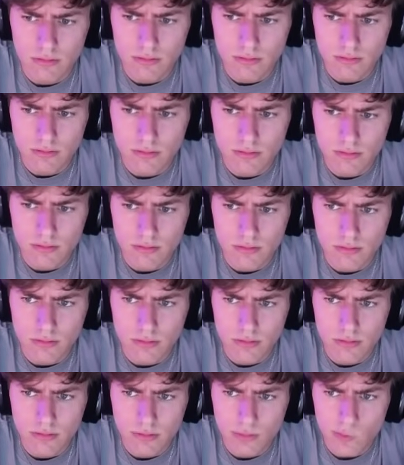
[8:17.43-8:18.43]

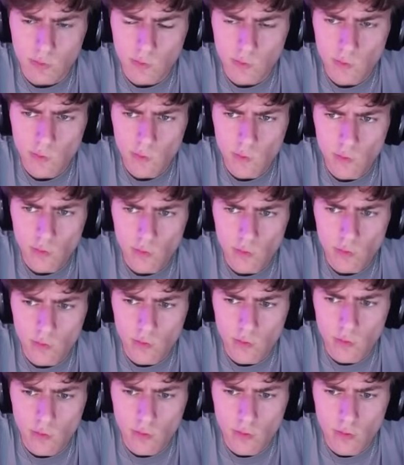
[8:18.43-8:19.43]

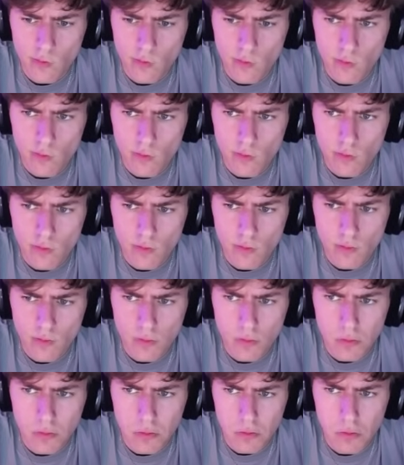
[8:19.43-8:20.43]

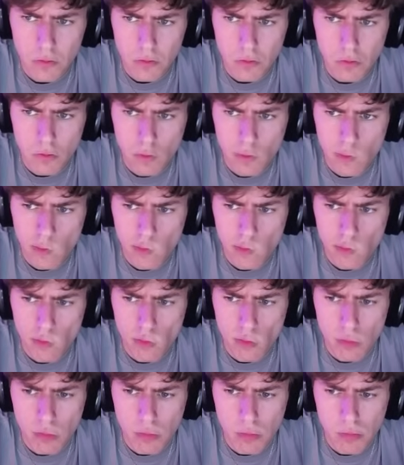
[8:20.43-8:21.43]

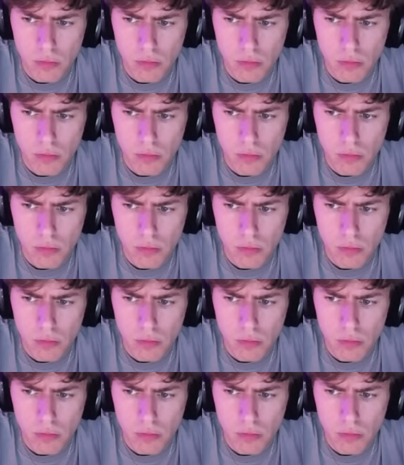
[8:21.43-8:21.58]
This person isn't speaking.